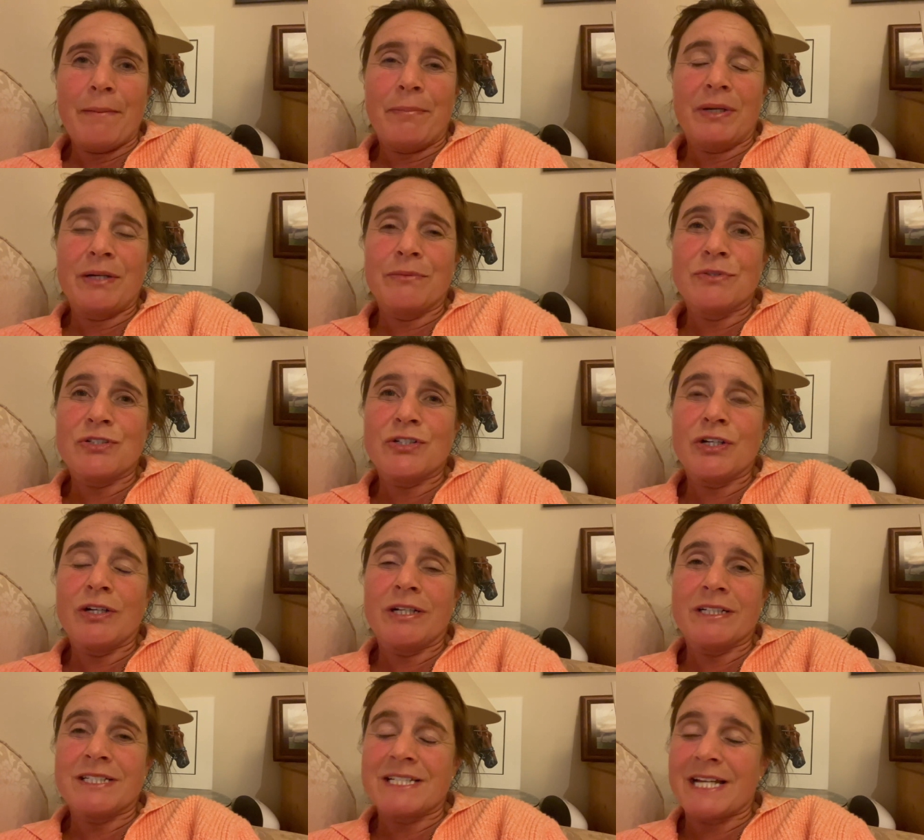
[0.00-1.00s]
it was
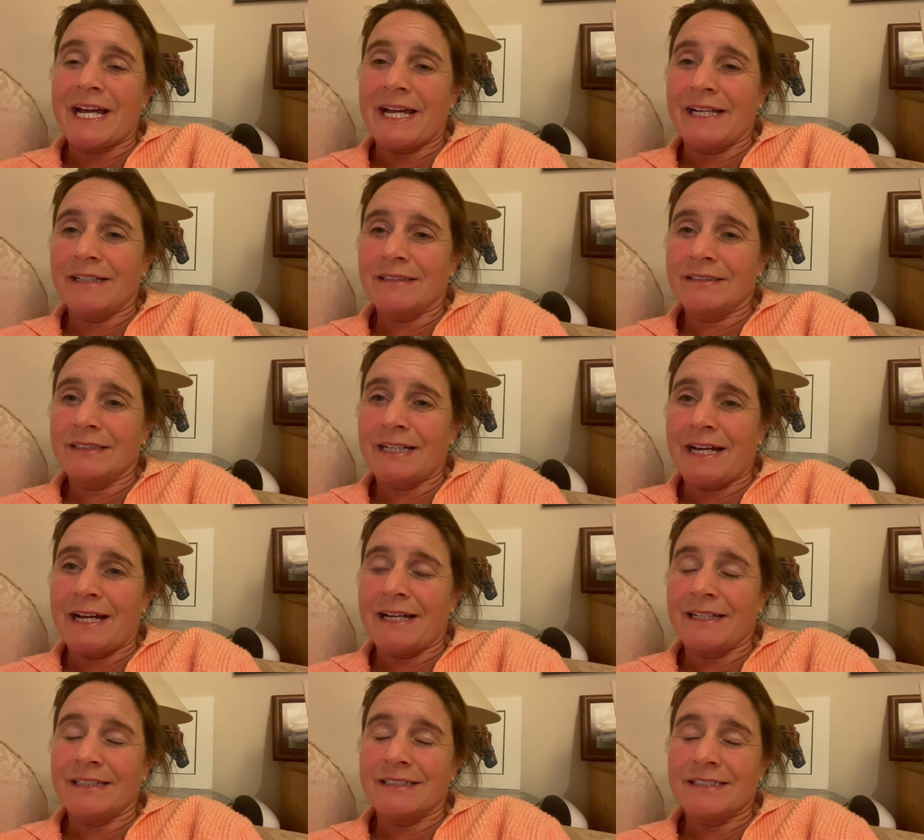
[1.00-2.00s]
Julia's day,
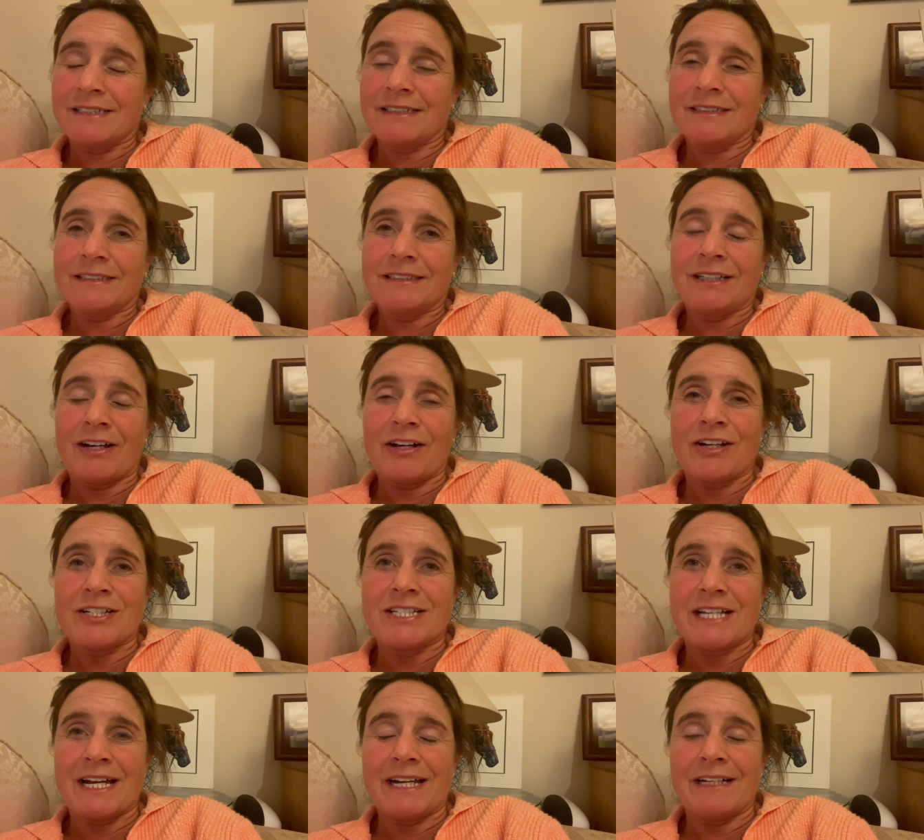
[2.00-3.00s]
and like I
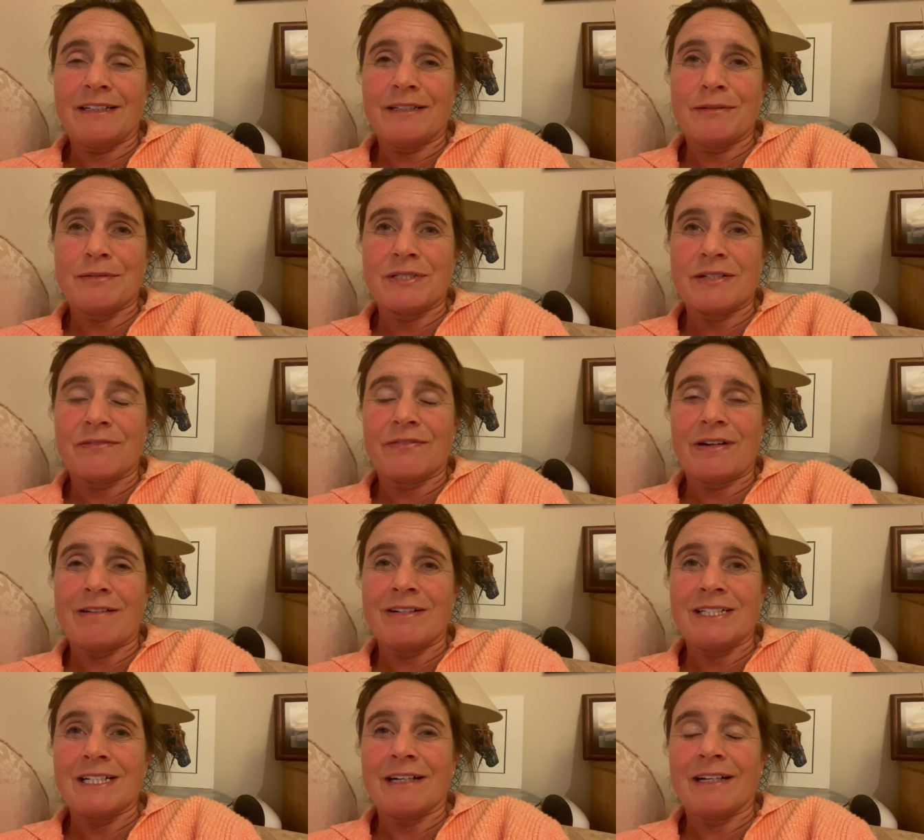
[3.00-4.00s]
say, it was a
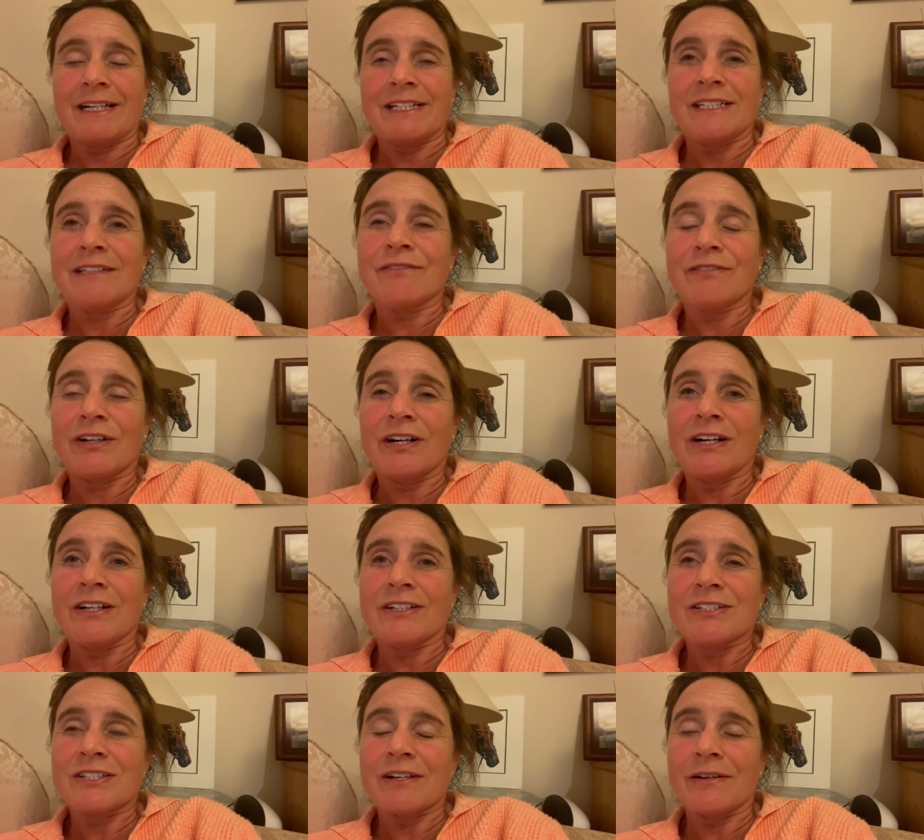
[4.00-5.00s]
fairy tale ending for
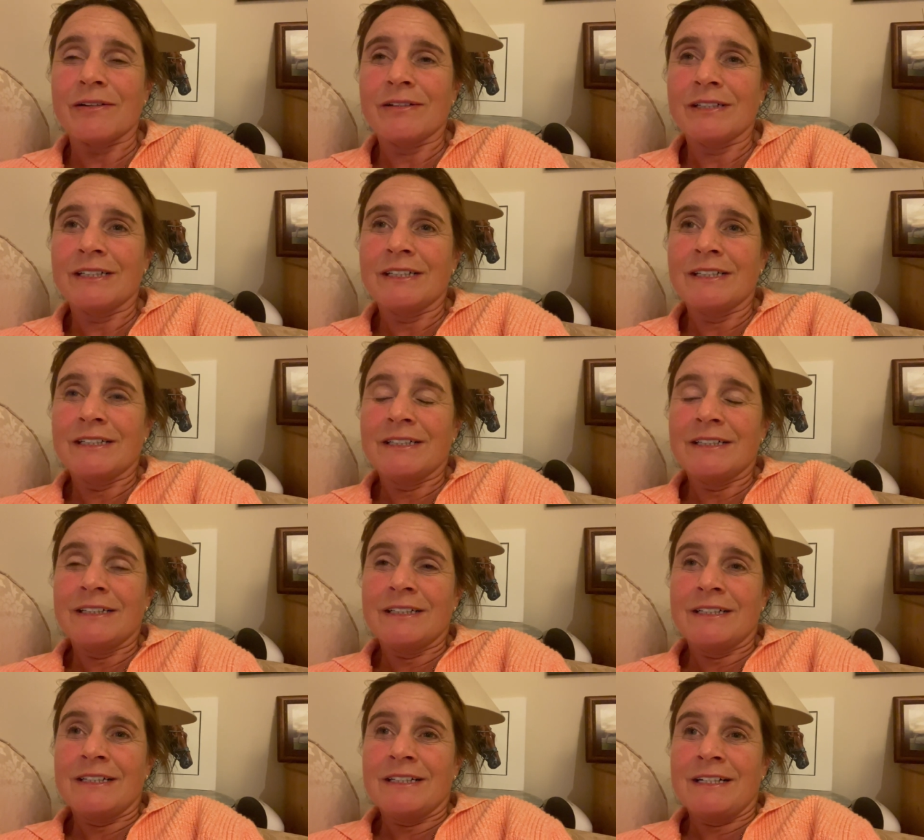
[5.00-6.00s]
her. So
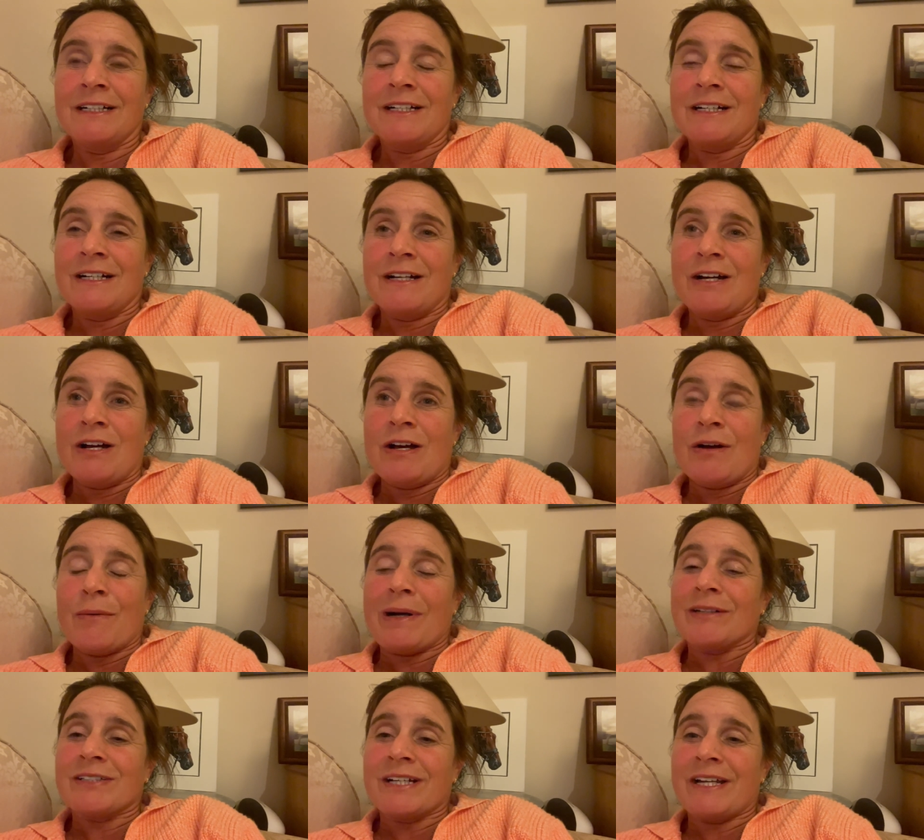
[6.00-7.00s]

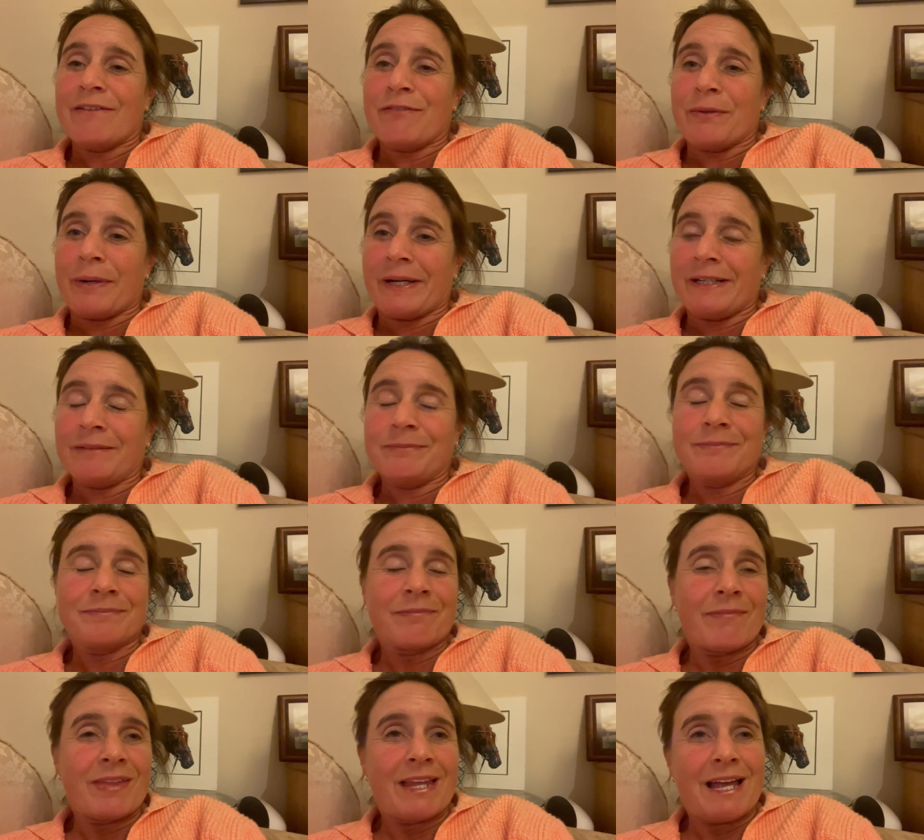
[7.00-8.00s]
well done, everyone.
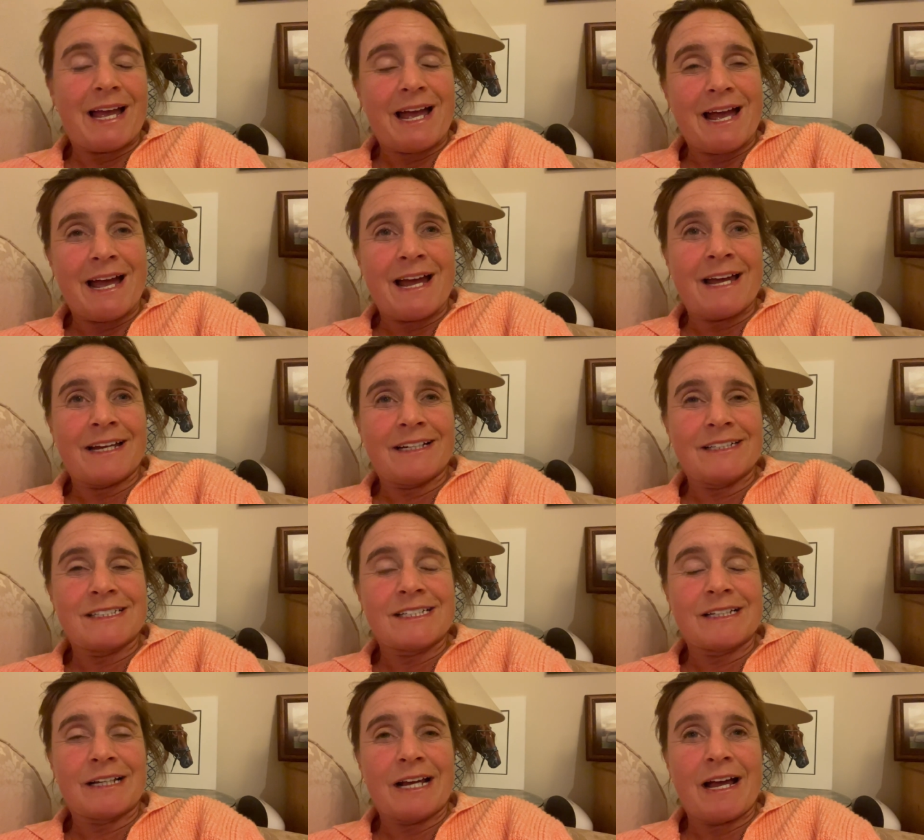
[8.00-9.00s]
And